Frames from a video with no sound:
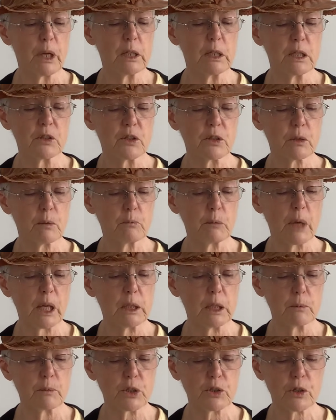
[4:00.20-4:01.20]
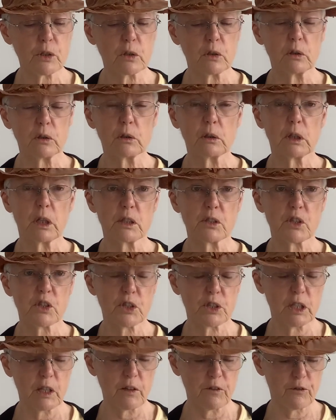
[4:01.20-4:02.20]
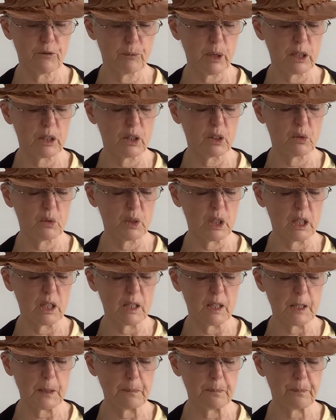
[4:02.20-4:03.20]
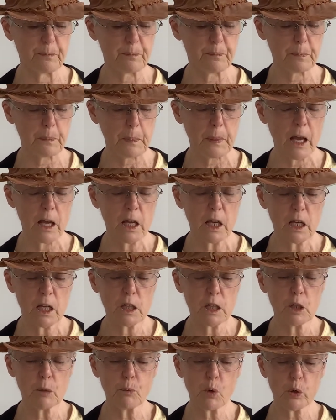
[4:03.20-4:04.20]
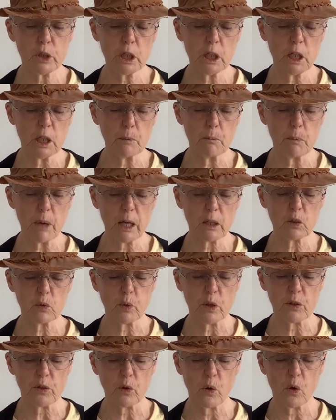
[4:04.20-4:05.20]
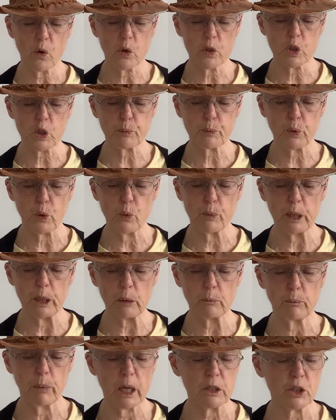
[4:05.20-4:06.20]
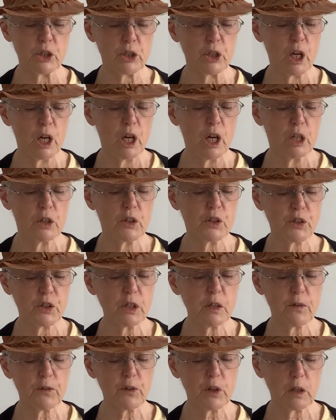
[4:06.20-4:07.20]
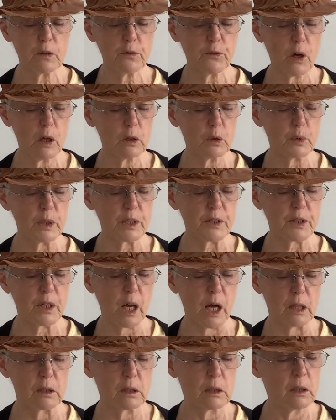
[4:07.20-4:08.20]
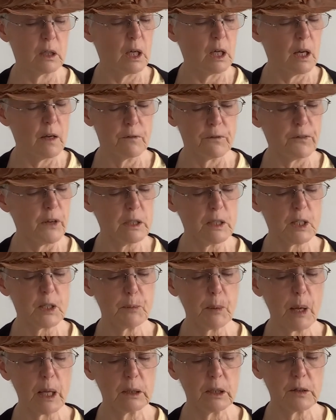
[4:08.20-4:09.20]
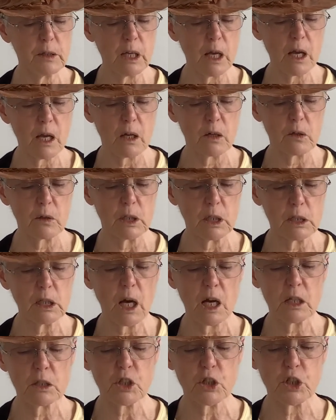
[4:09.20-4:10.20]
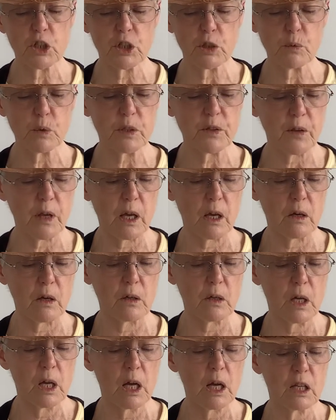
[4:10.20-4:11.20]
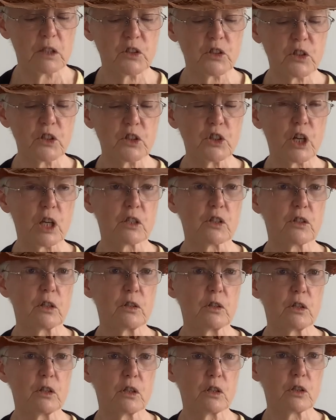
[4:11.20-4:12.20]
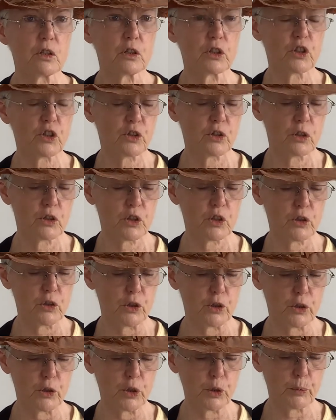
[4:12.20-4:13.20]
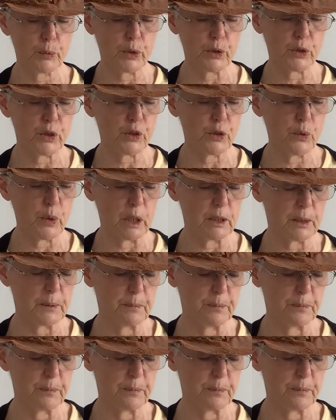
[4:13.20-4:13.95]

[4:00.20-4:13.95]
him circle and sniff by degrees. In the morning he met with a horse-probing bunch to see if they'd follow his gut. Faint smell in the air, he'd a hunch she was there, and suggested the searchers pursue it.